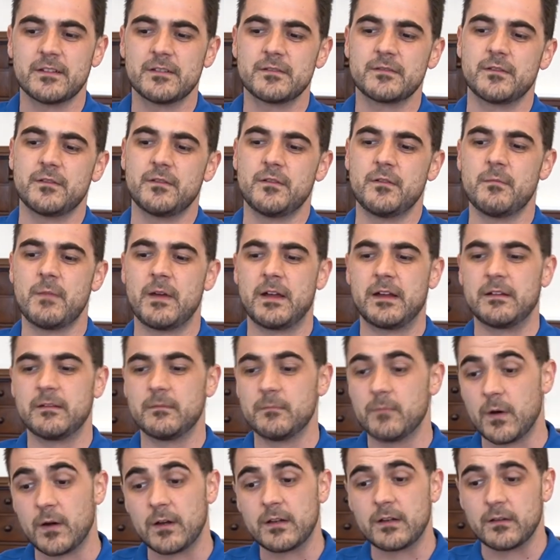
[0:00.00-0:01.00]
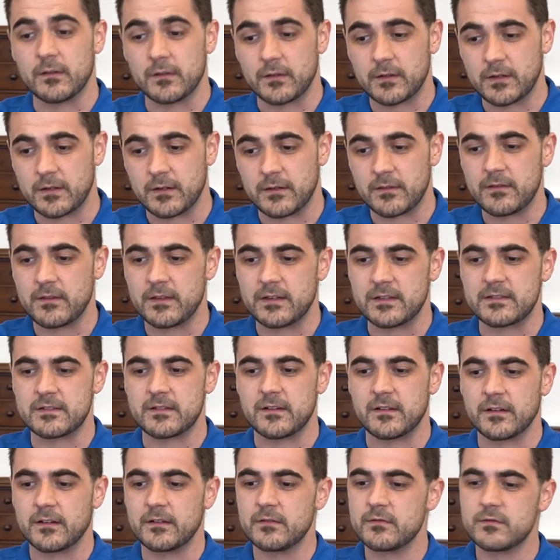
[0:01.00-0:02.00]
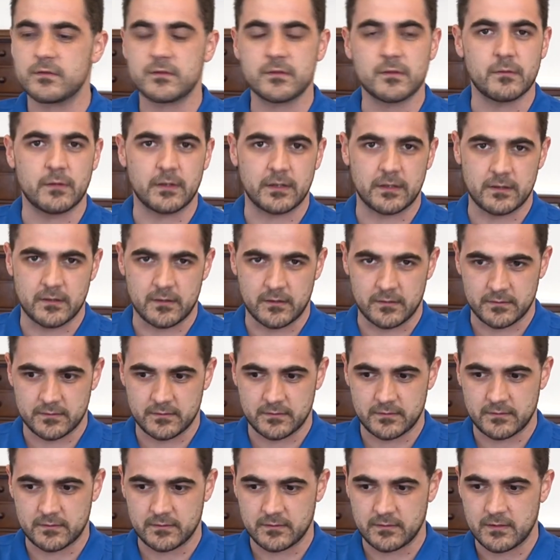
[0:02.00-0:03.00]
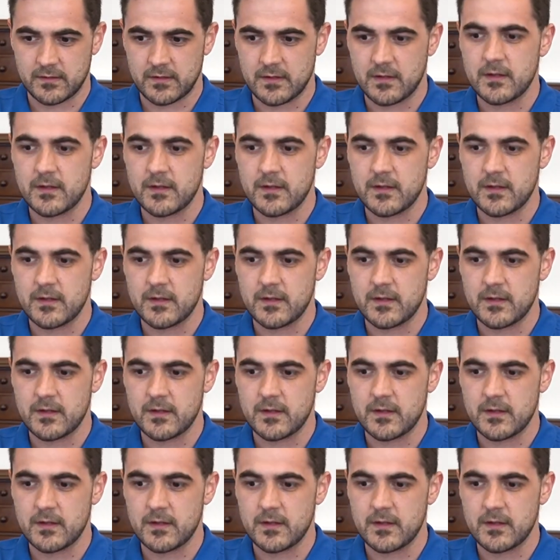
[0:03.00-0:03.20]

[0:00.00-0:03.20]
So you may, might look at things like tooling costs,